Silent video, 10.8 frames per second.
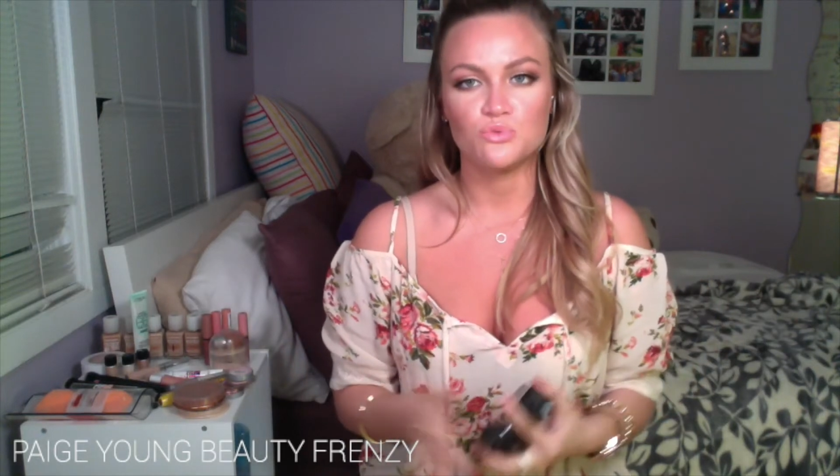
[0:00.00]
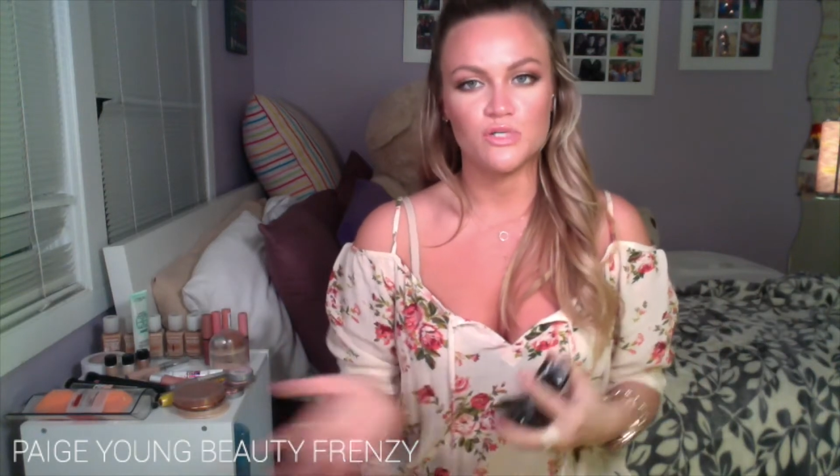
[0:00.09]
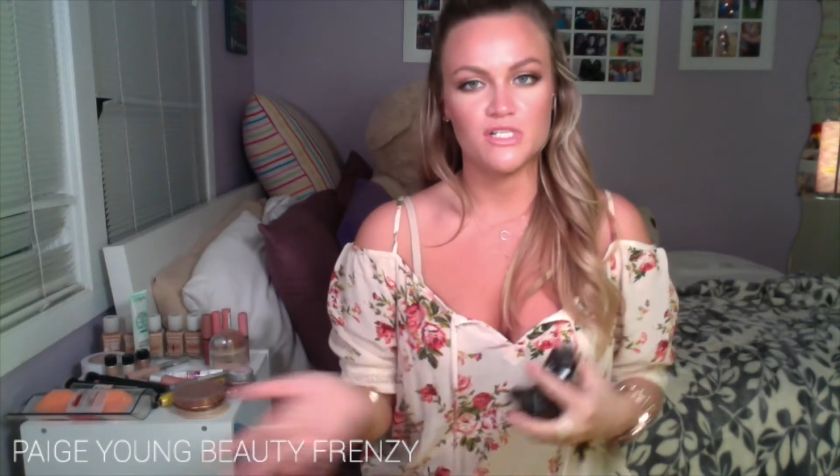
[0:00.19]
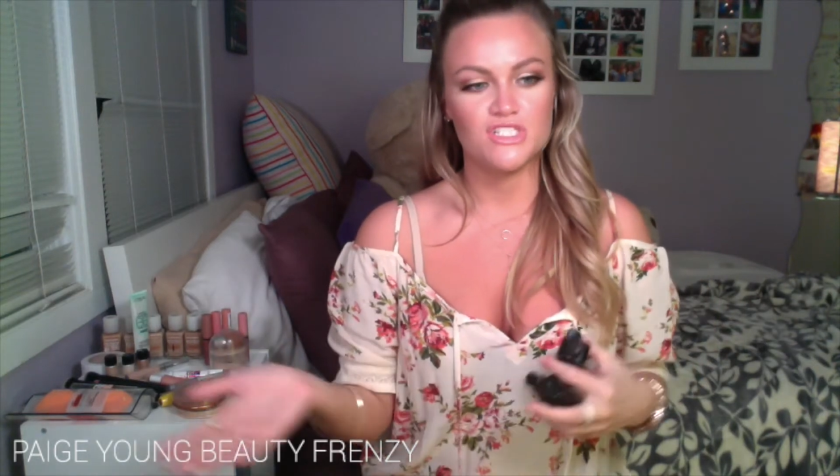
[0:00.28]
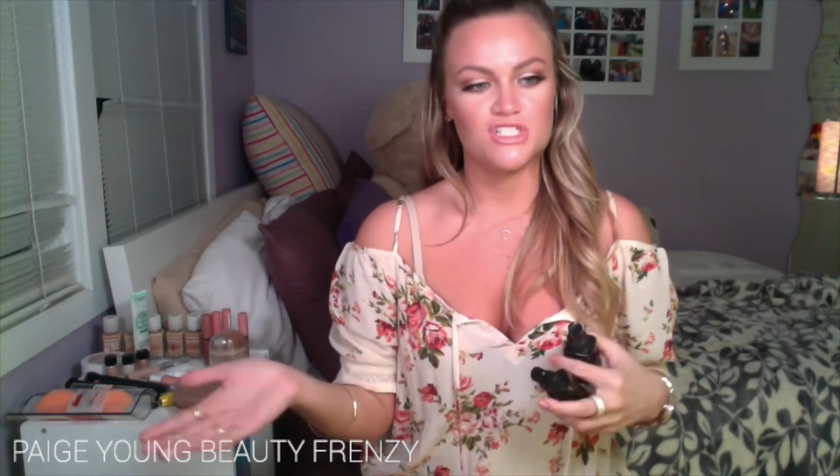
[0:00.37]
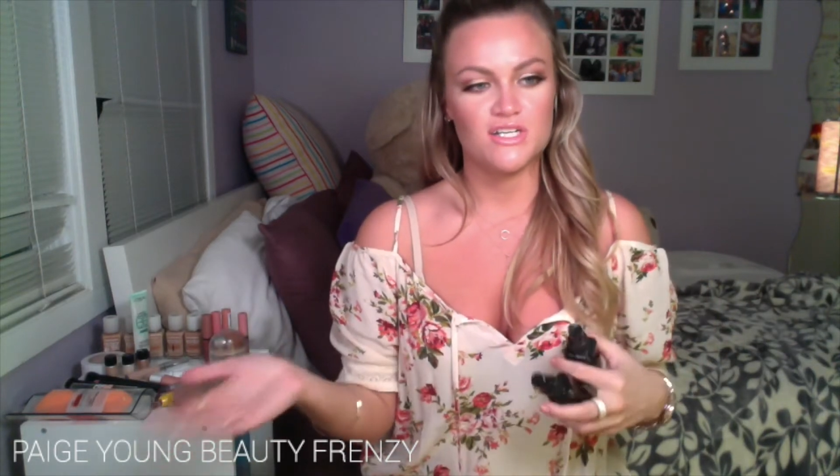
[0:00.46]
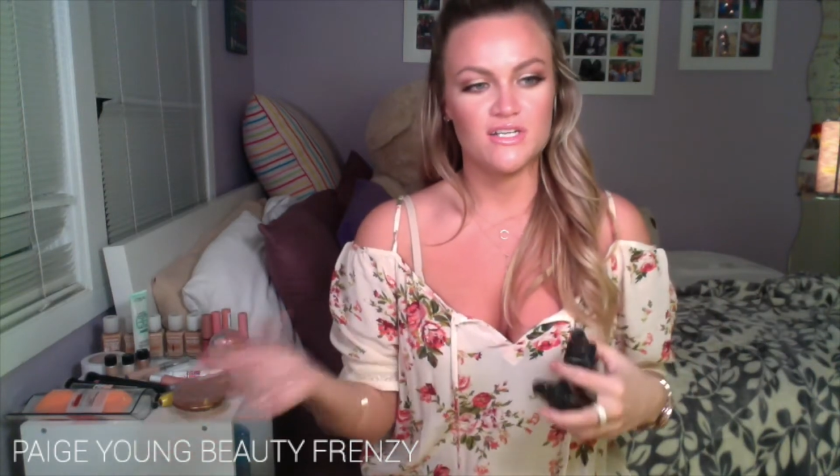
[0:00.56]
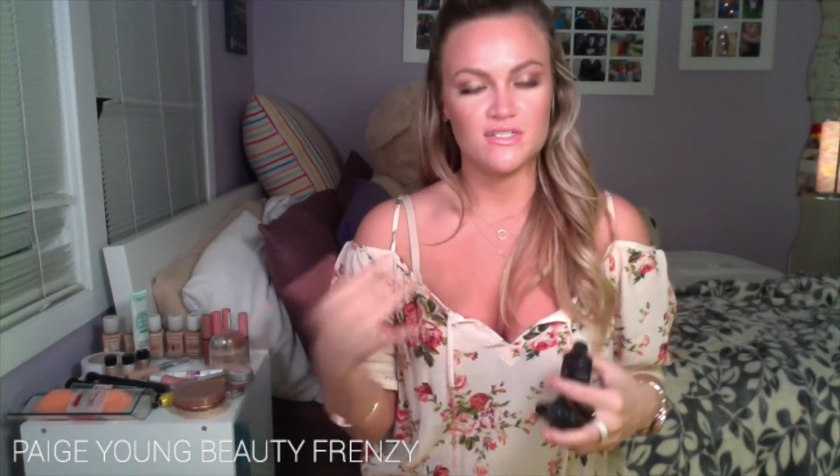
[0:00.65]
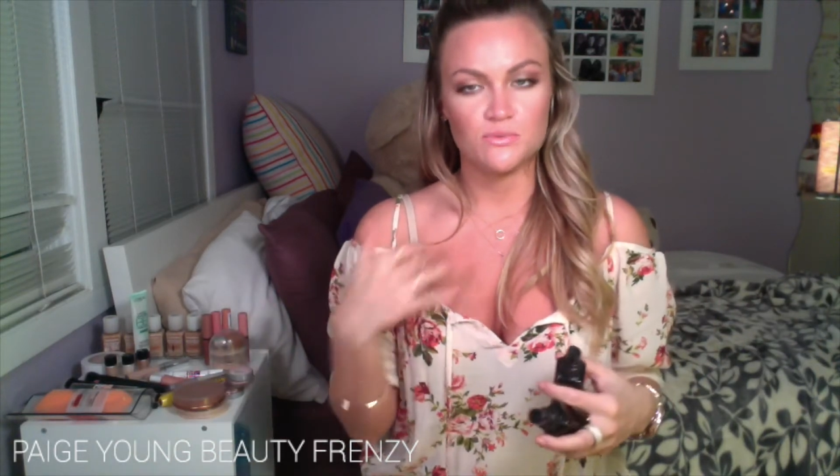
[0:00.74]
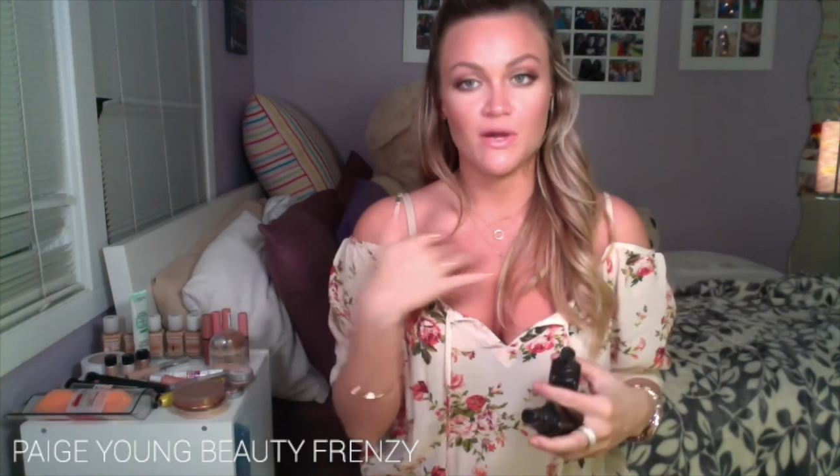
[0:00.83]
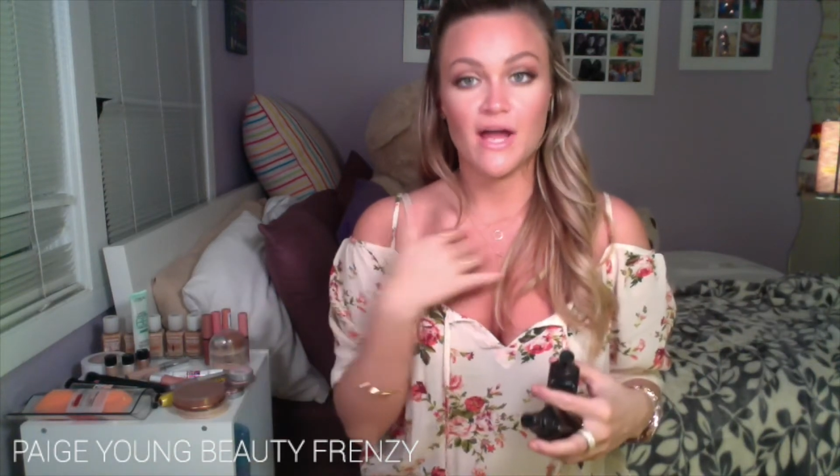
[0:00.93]
which
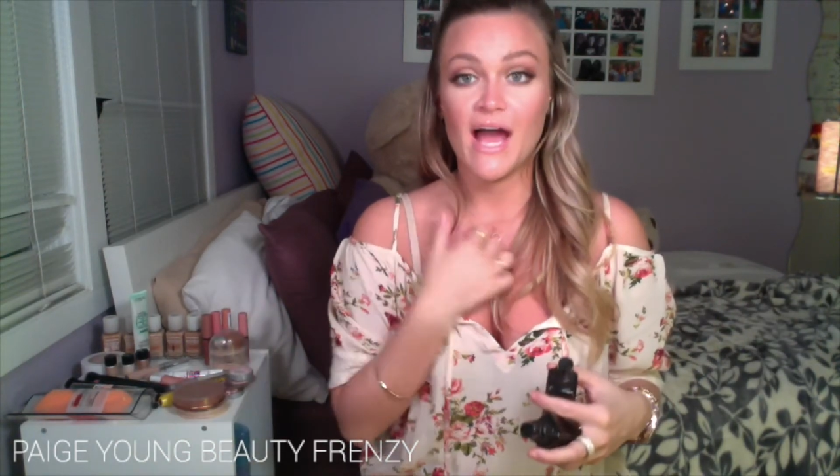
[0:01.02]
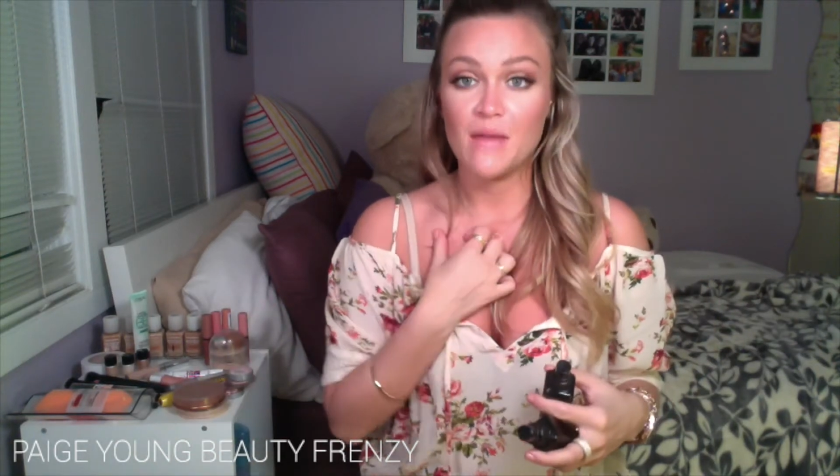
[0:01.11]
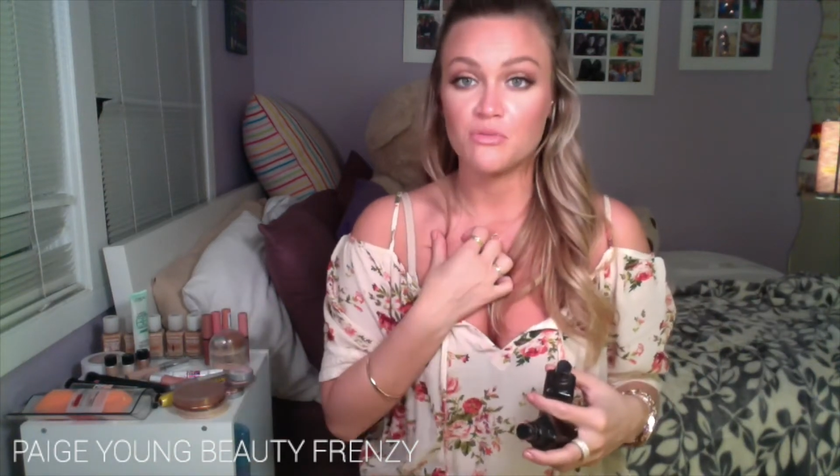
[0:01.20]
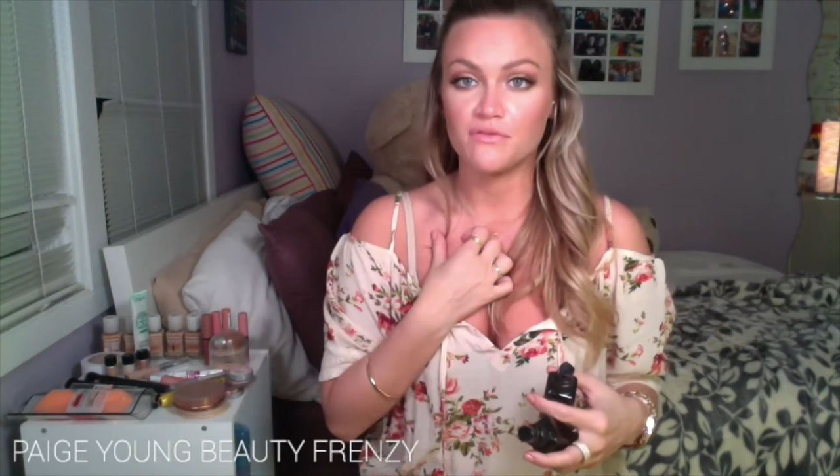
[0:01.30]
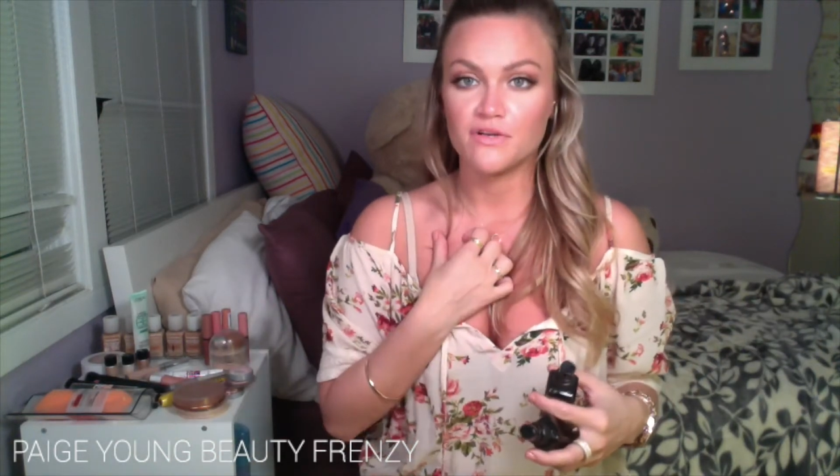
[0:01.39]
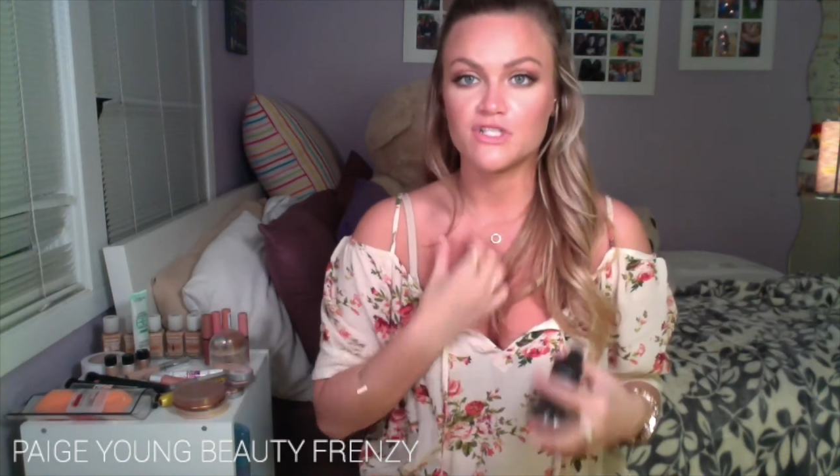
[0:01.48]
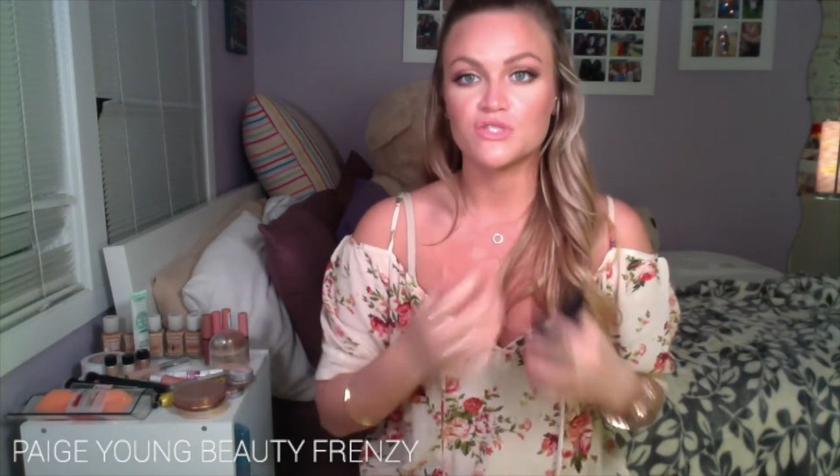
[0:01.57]
is what I prefer.